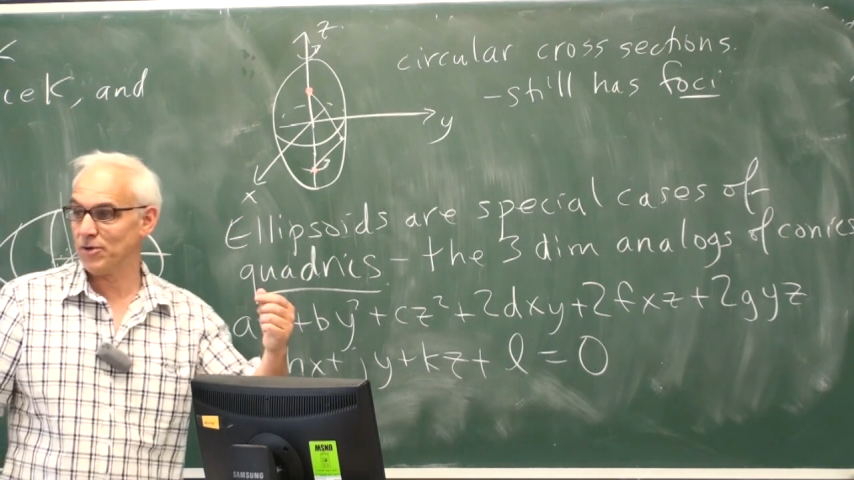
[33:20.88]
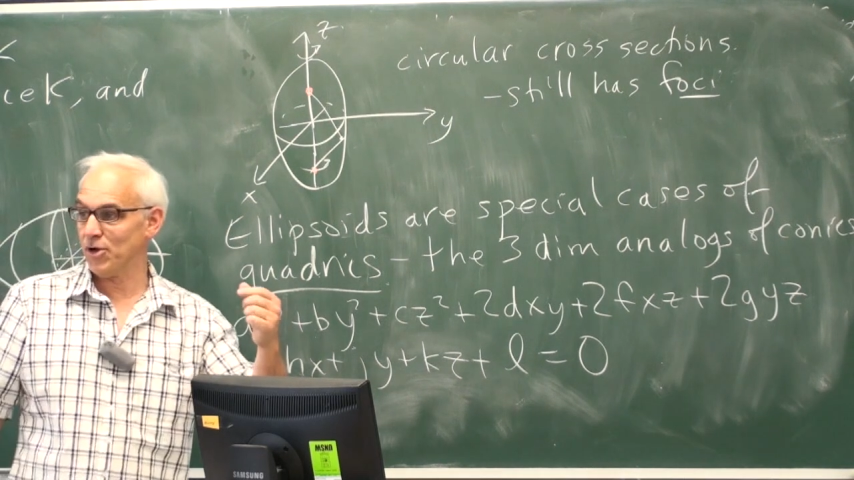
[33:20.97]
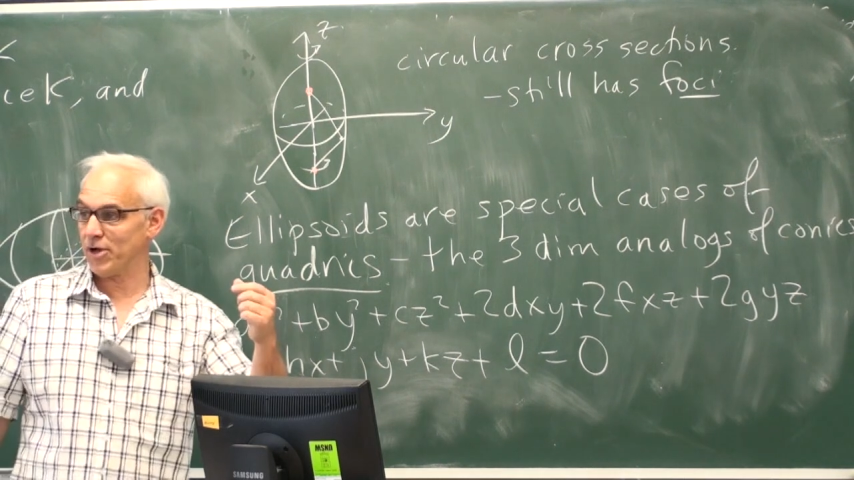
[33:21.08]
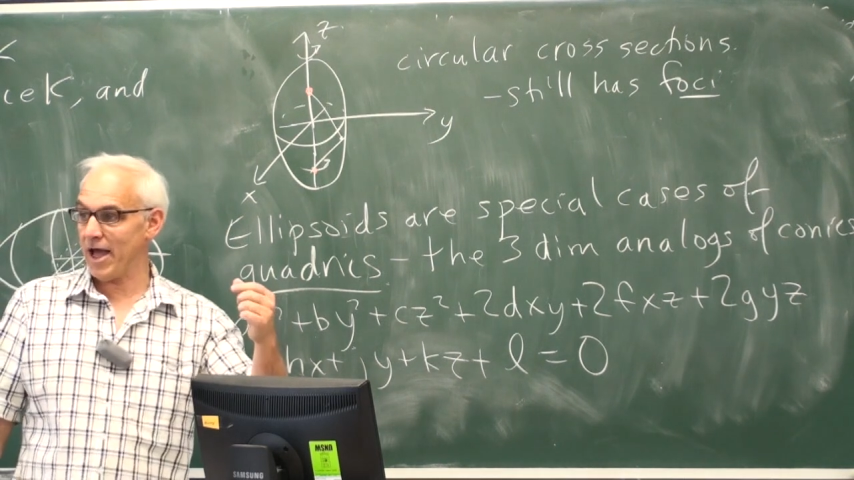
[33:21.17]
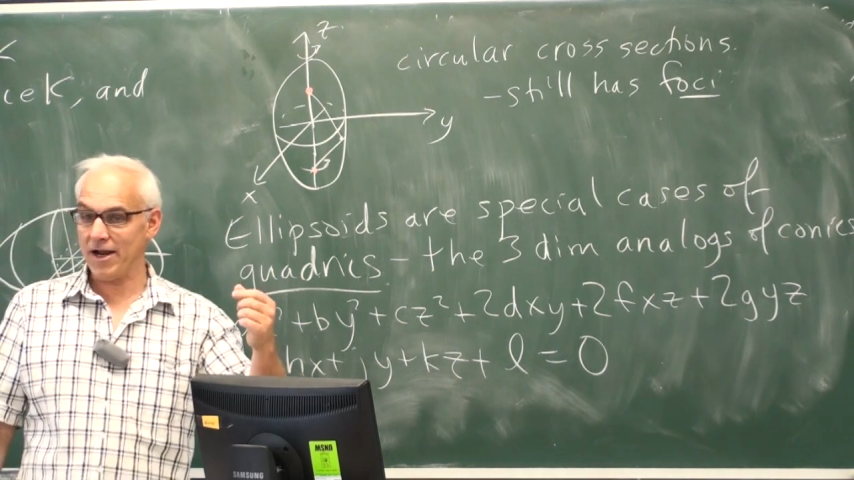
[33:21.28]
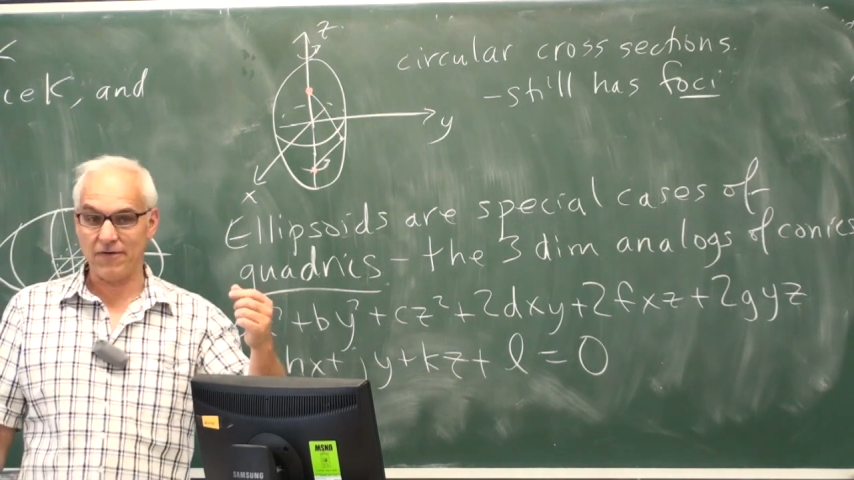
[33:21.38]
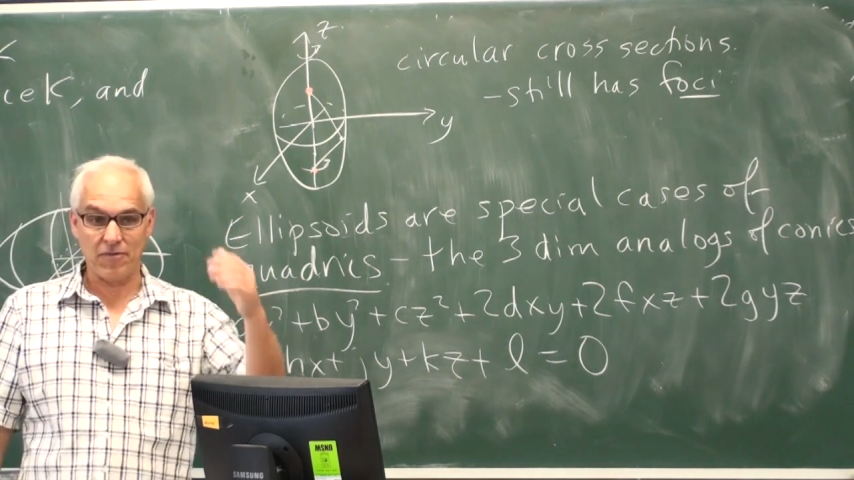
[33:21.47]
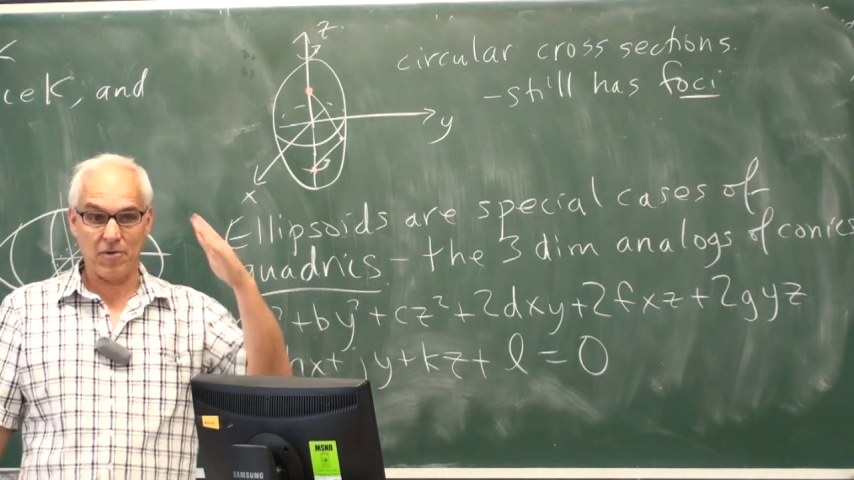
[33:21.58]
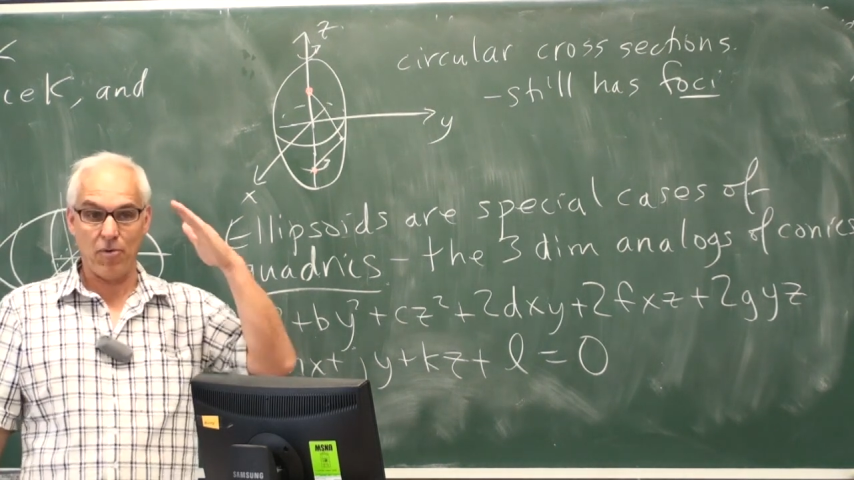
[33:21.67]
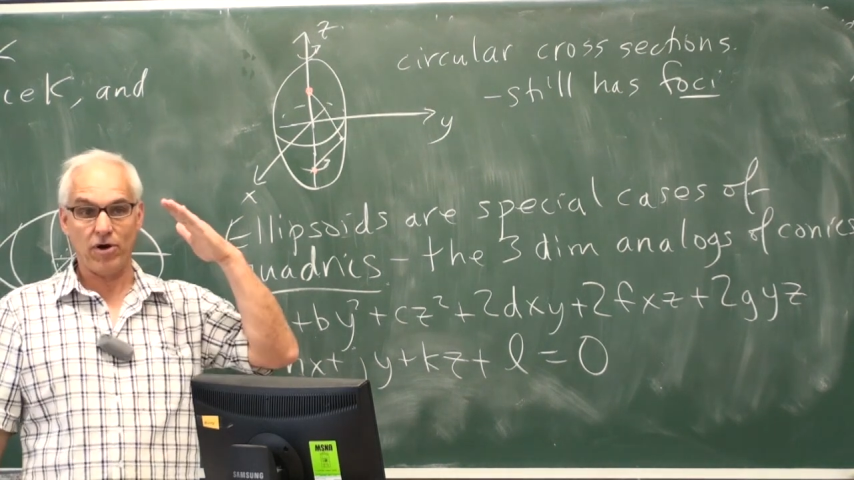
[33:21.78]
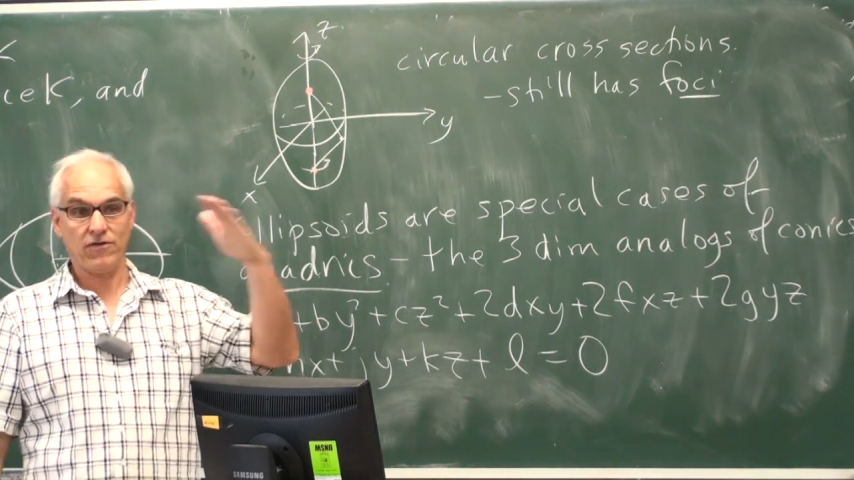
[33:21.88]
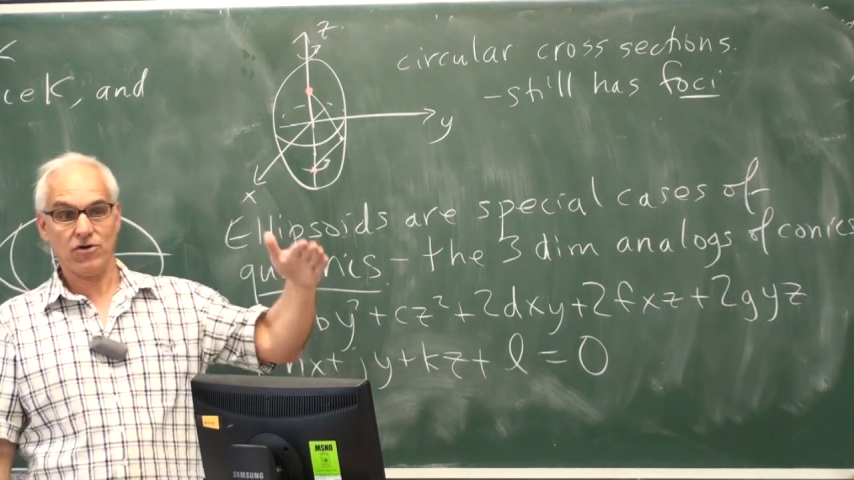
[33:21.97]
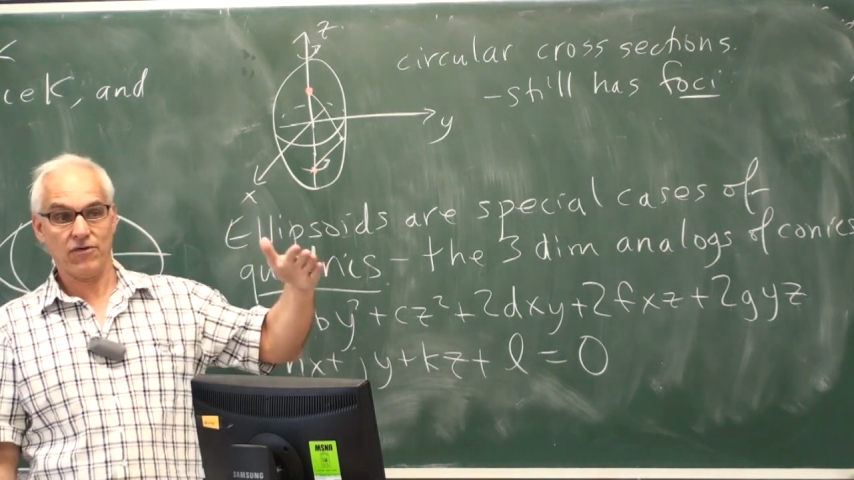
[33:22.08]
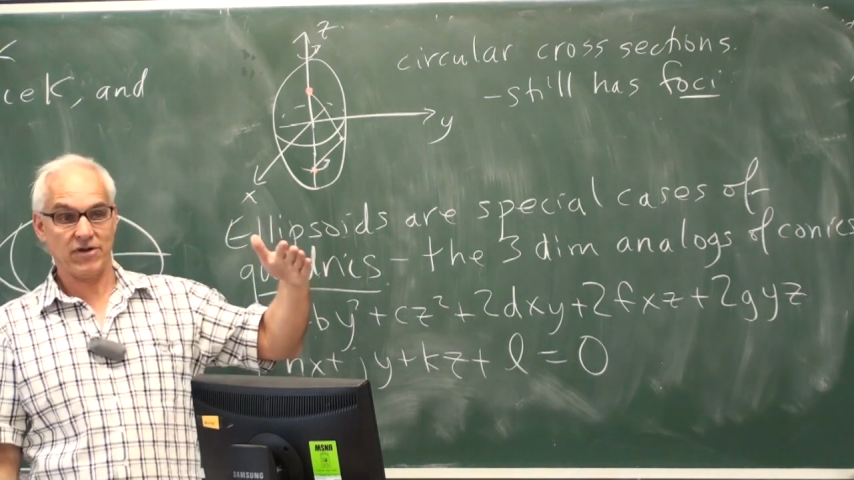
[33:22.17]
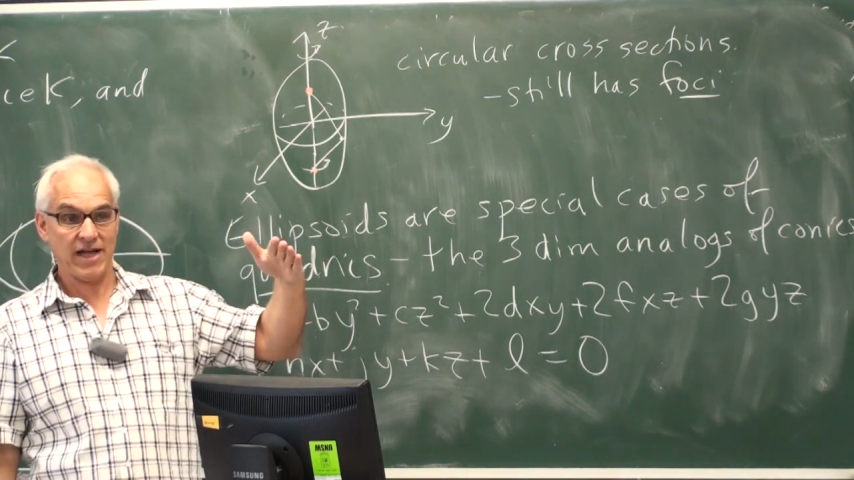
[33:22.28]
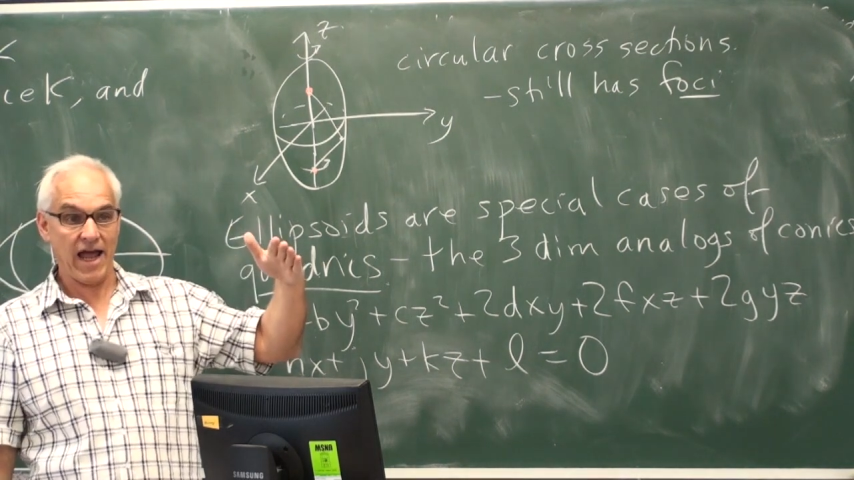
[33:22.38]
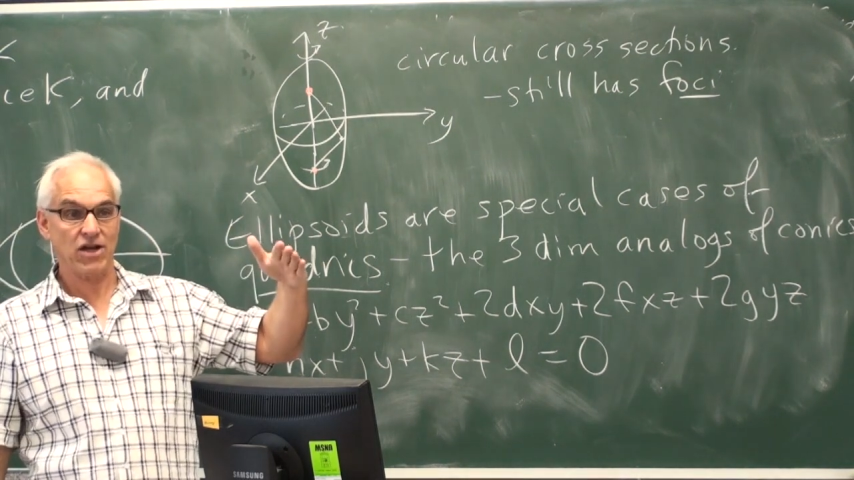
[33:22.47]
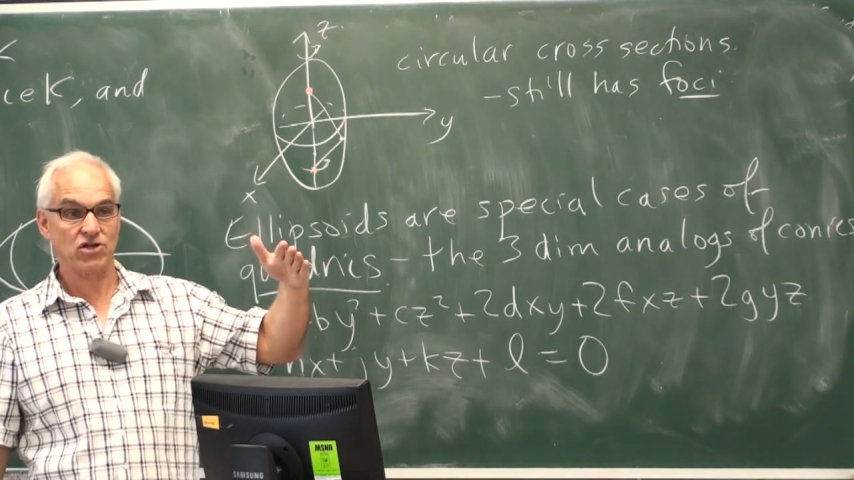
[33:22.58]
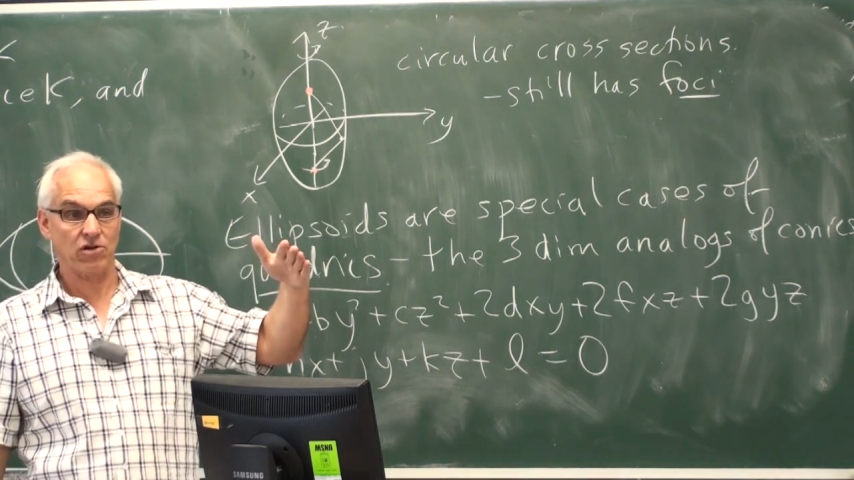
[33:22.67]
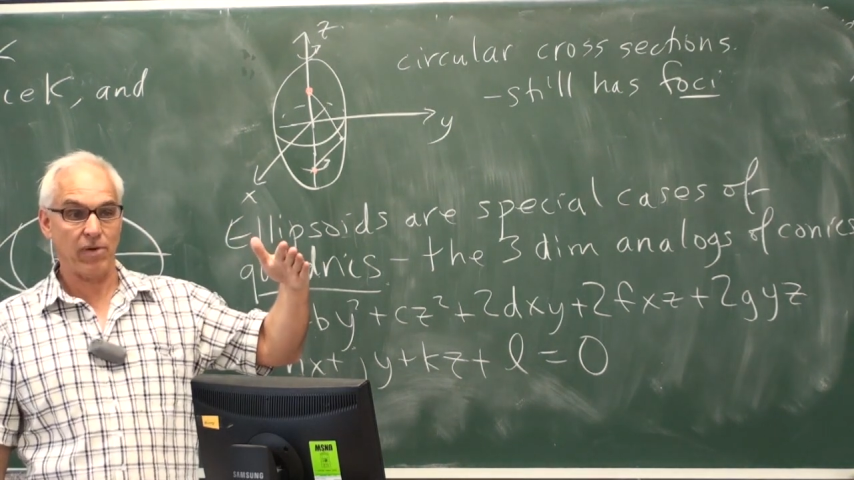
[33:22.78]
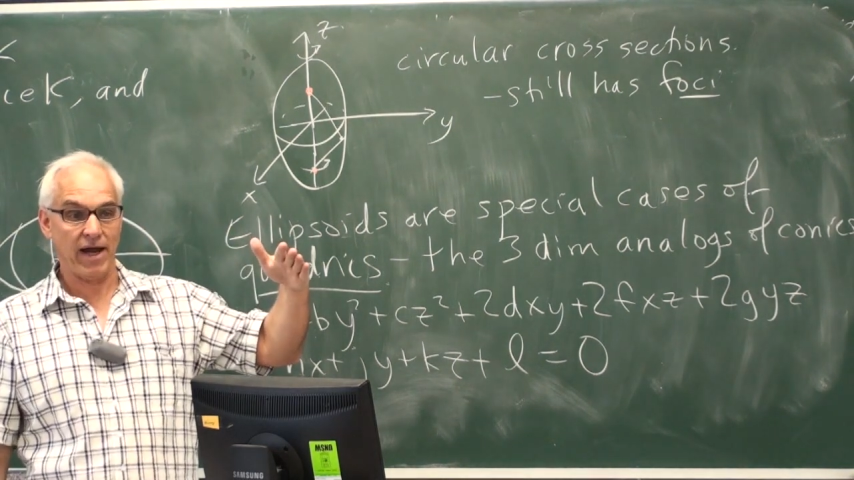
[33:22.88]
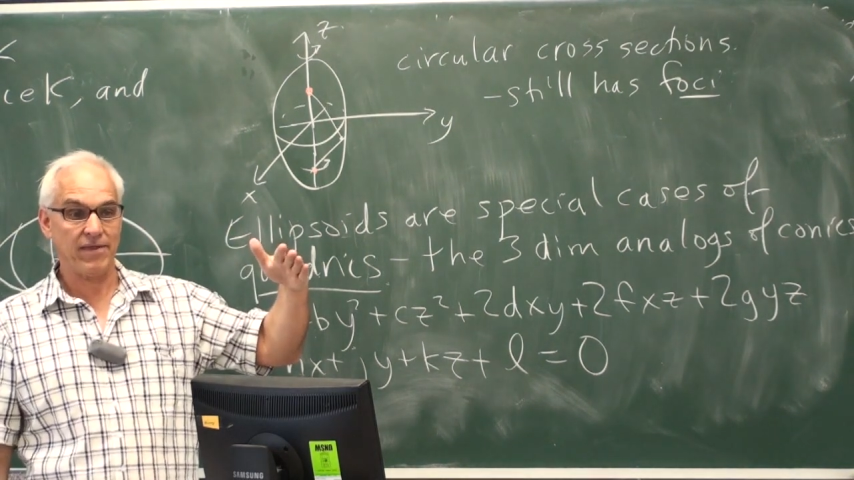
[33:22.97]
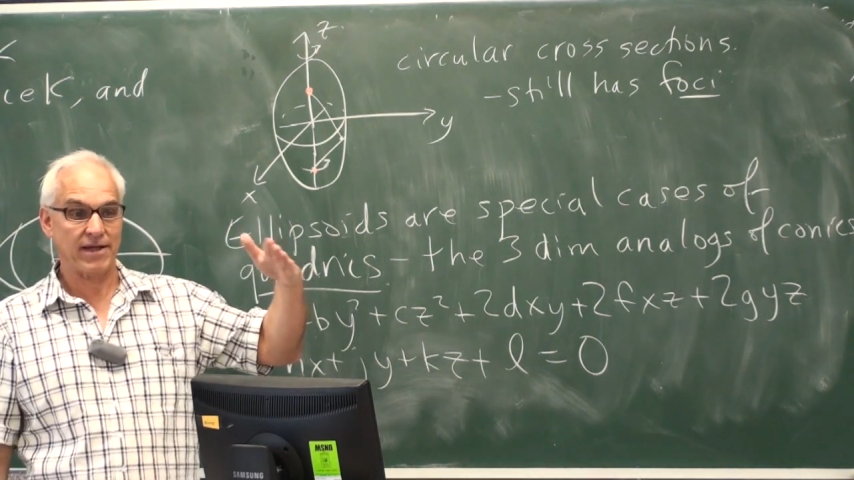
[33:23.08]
is we look at it from the point of view of a tangent plane,